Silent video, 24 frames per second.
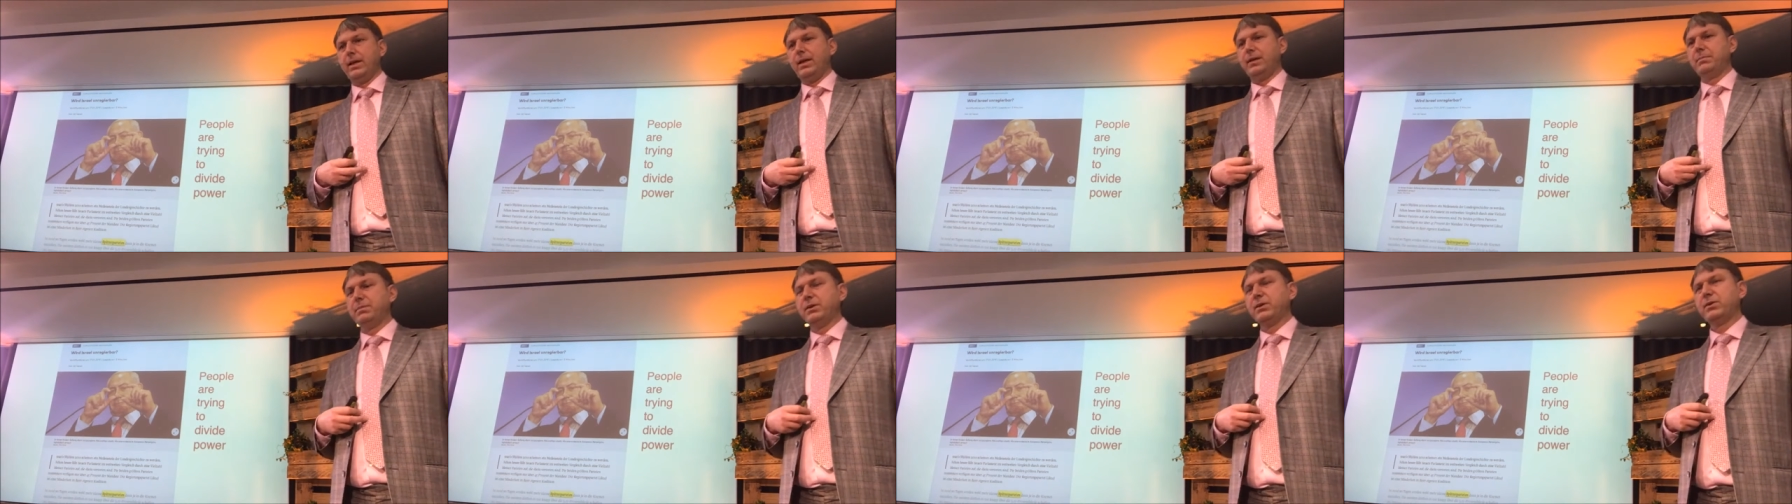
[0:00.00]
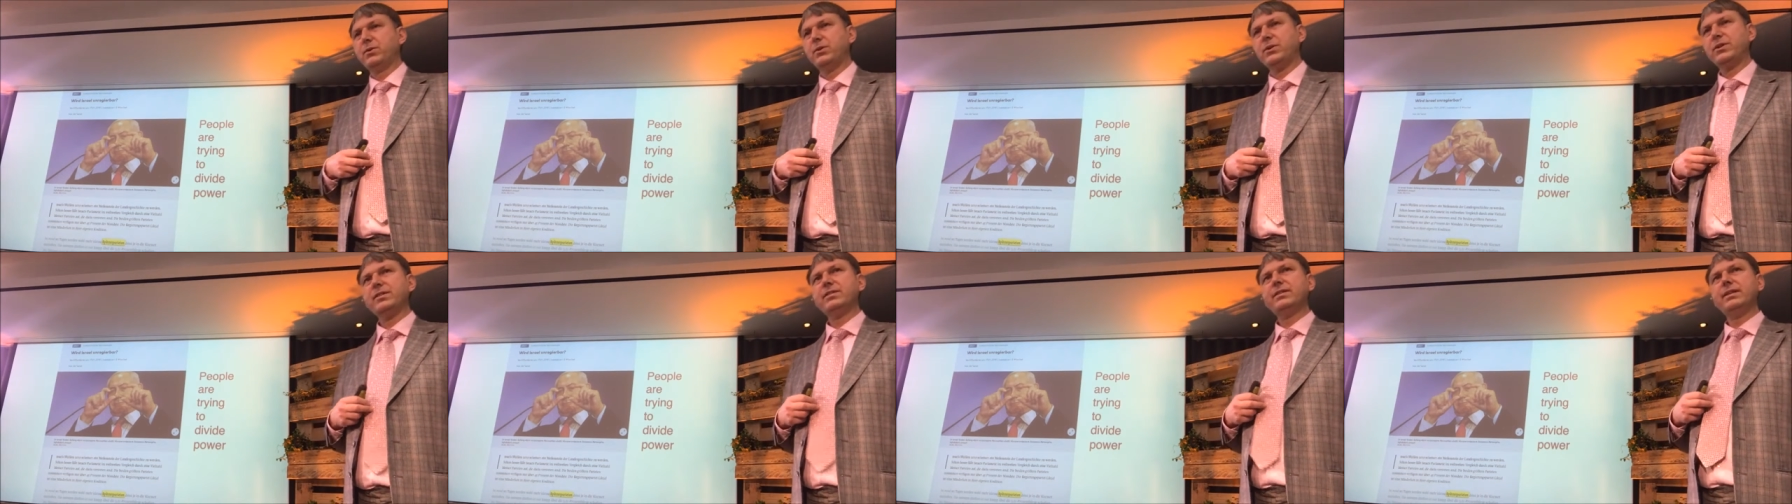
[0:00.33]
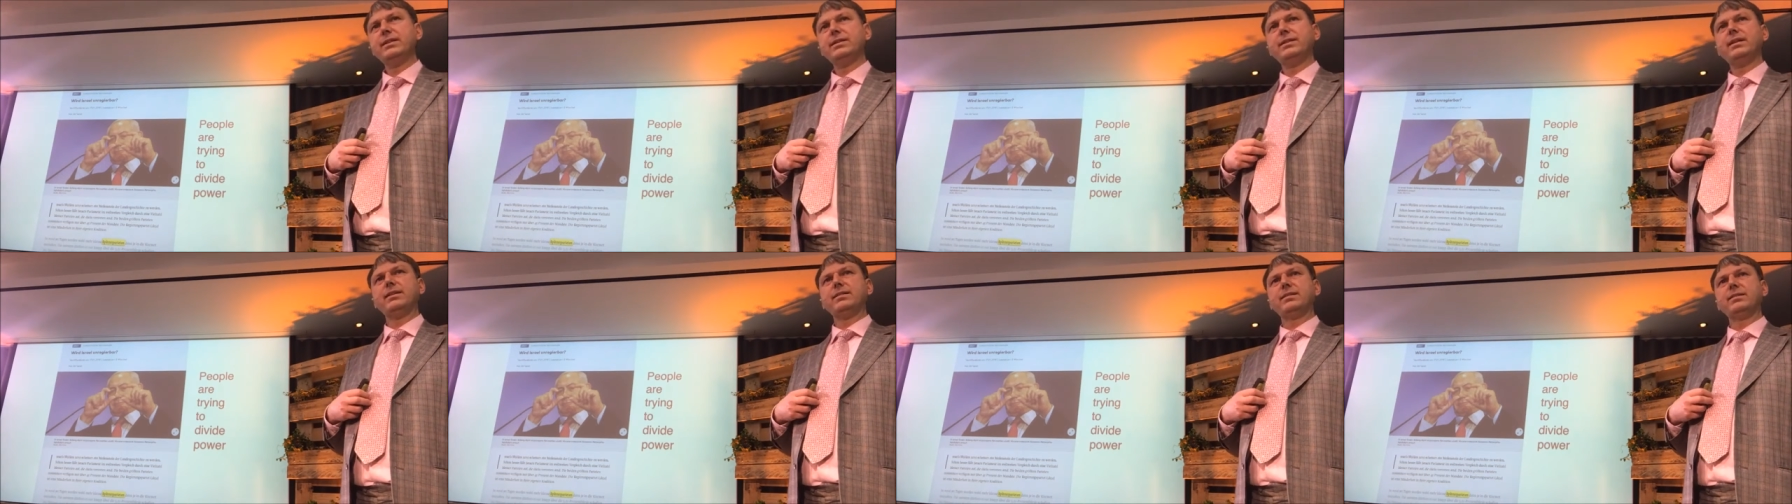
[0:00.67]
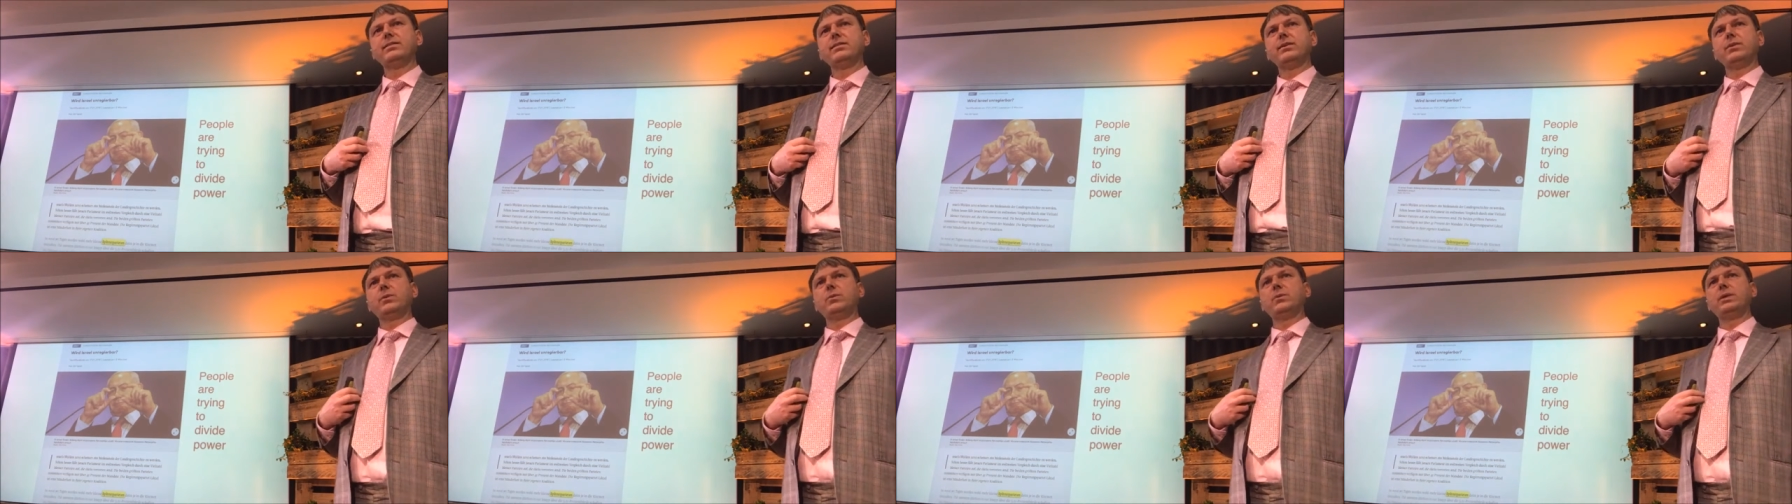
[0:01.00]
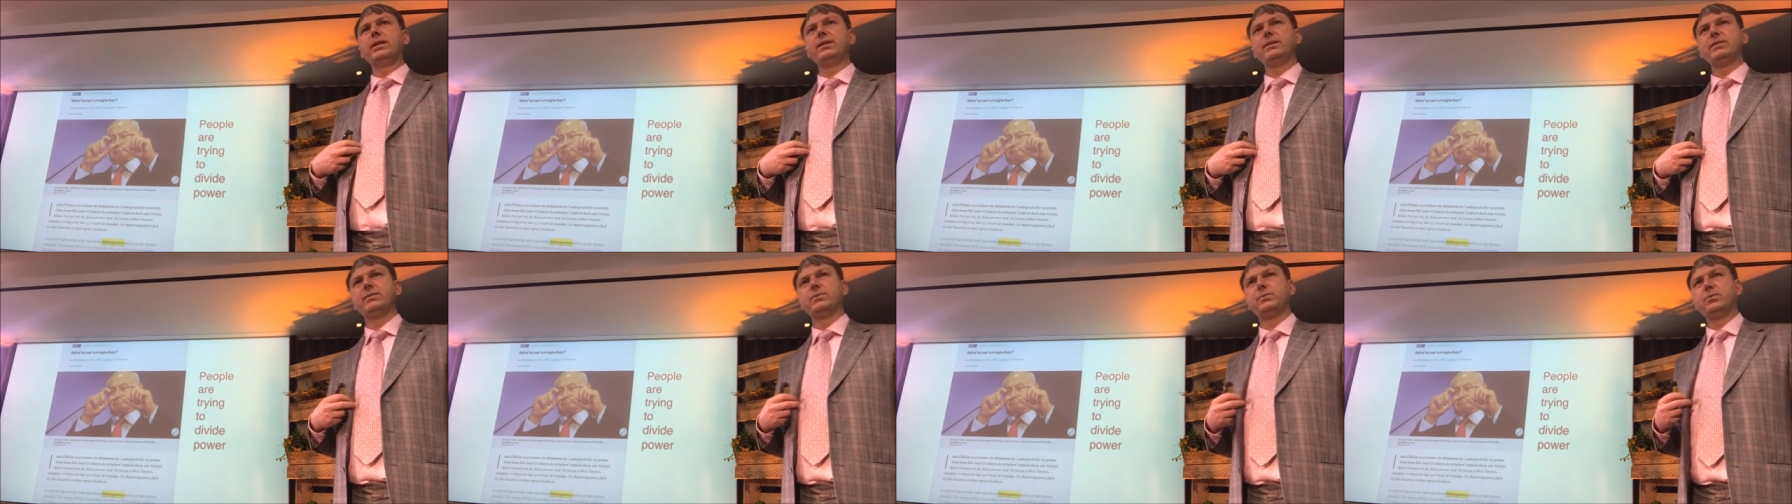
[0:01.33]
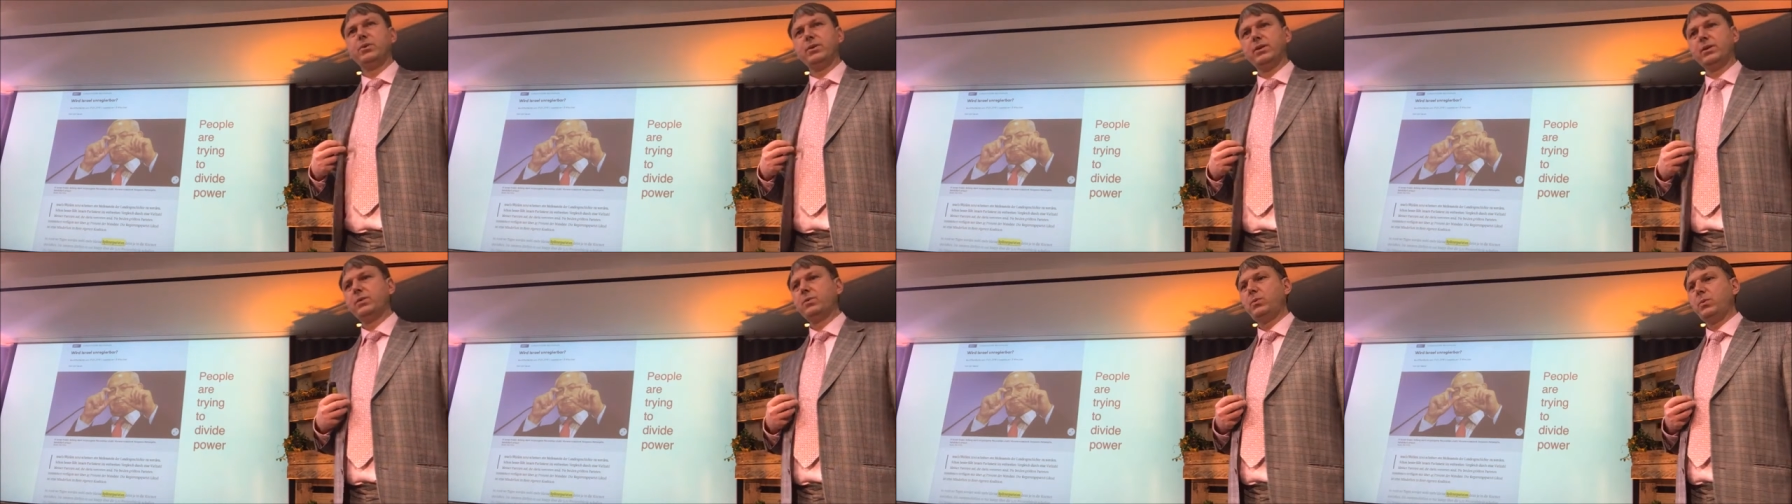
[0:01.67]
And because that doesn't always
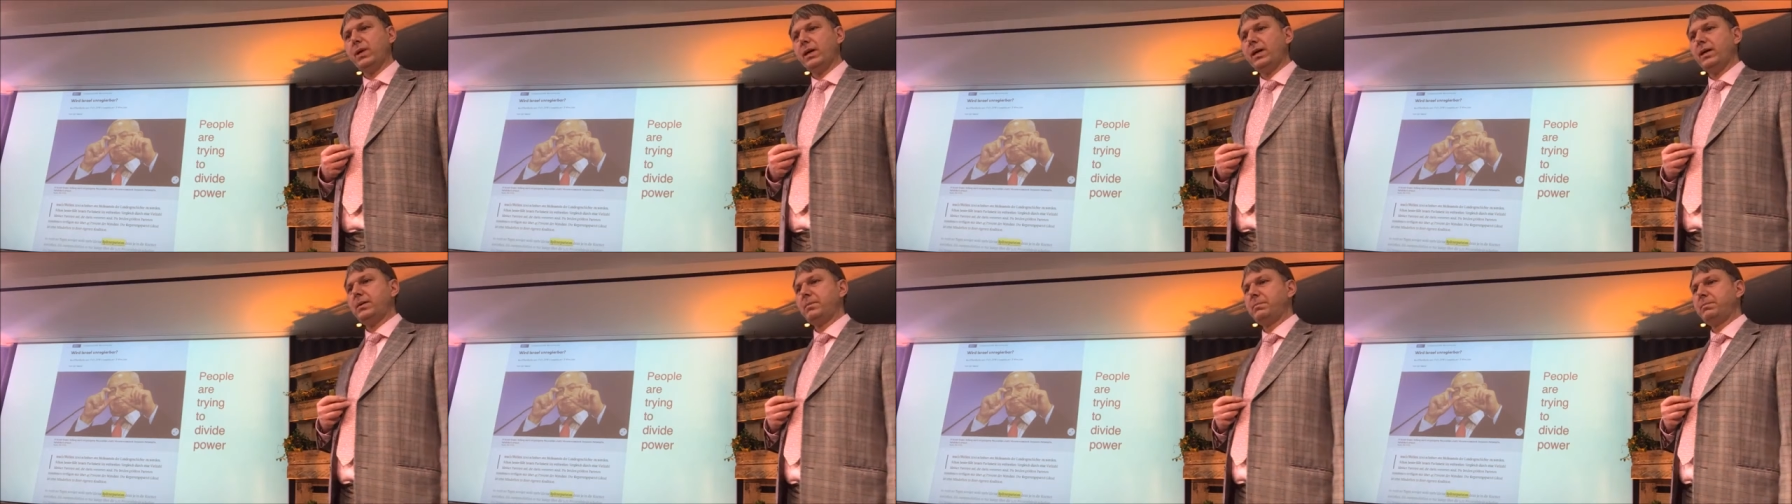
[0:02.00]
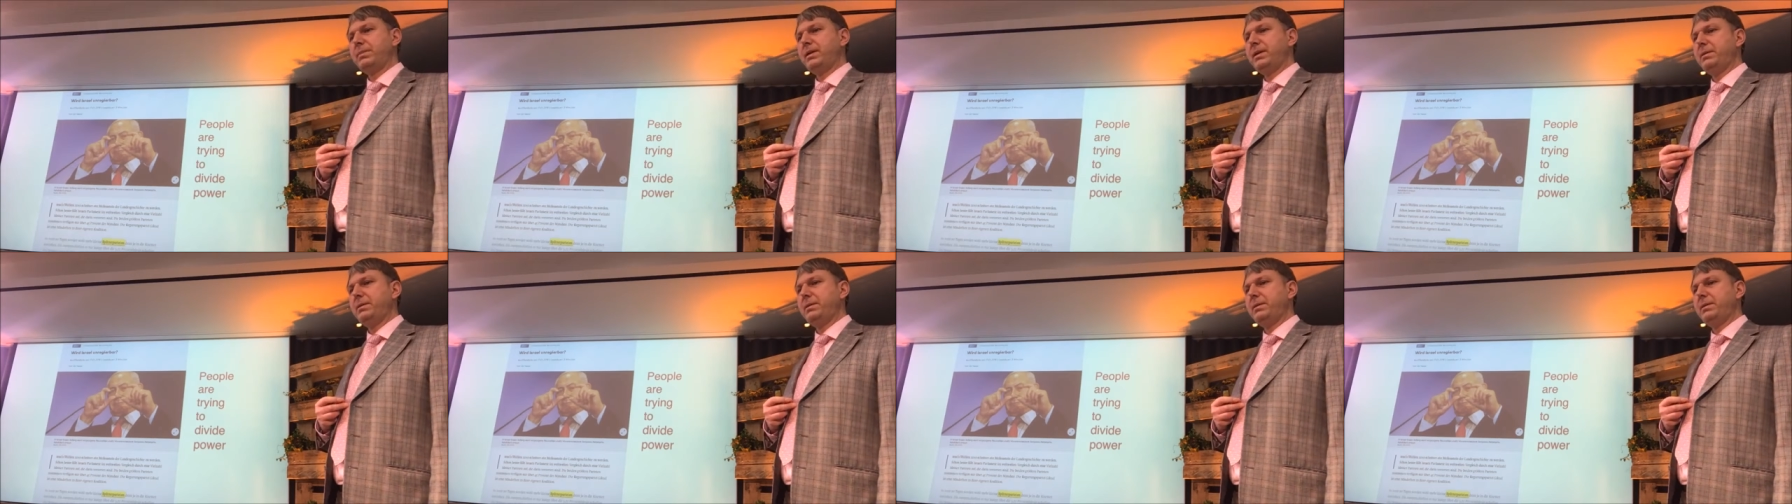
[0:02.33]
work well,